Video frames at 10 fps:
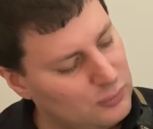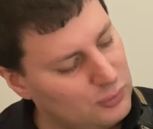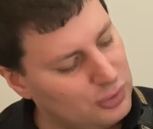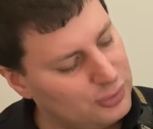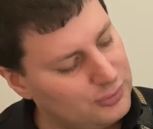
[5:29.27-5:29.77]

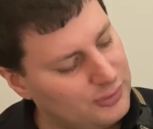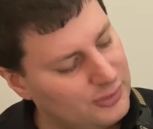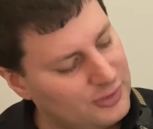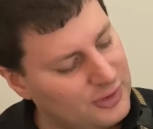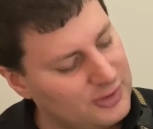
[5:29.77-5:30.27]

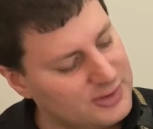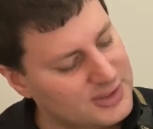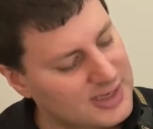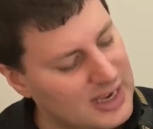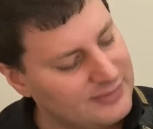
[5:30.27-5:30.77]
root, third,
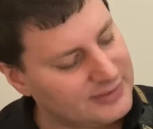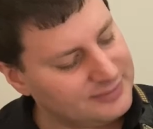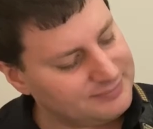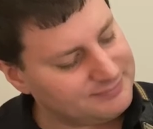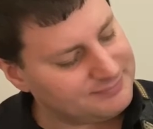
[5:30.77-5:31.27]
7.
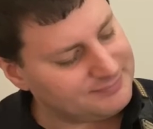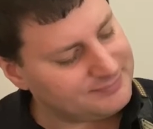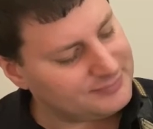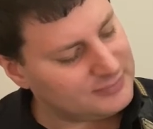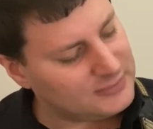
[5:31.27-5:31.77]

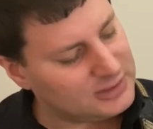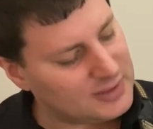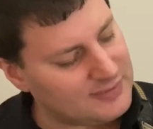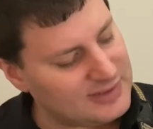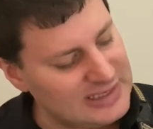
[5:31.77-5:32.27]
So you
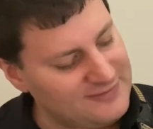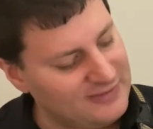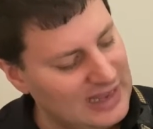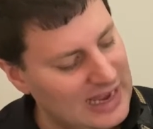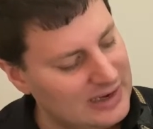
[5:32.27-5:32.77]
have D
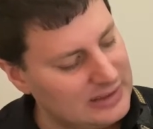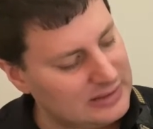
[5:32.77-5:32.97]
flat,